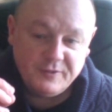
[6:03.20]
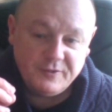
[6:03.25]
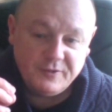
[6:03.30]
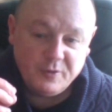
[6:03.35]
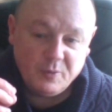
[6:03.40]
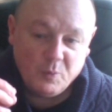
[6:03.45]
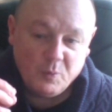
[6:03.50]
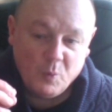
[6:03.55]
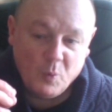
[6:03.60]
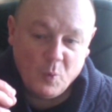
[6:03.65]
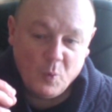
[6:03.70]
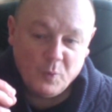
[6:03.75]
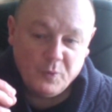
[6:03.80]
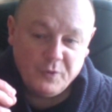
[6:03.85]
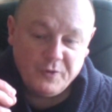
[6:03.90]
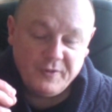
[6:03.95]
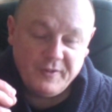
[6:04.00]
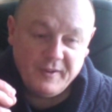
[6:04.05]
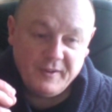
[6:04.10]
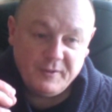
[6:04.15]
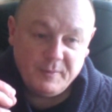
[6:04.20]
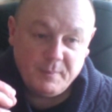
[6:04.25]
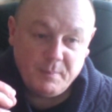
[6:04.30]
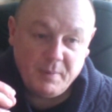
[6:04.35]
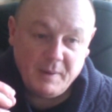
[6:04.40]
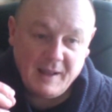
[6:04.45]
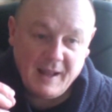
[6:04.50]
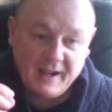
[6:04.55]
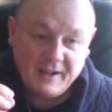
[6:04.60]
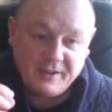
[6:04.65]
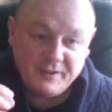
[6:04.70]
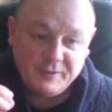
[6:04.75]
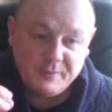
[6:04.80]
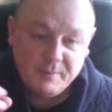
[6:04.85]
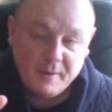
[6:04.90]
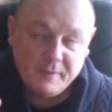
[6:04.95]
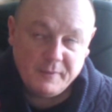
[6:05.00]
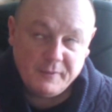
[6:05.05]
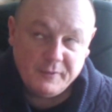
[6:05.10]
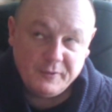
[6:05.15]
towards this
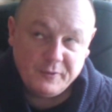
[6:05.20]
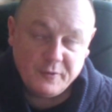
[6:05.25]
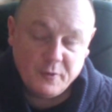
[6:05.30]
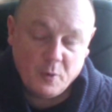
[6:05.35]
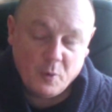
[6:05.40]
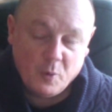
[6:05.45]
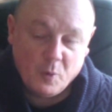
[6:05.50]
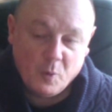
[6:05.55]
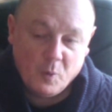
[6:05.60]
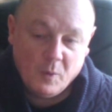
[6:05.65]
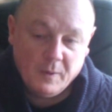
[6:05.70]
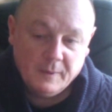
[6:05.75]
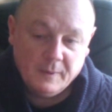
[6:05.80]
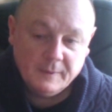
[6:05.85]
blacksmith stall,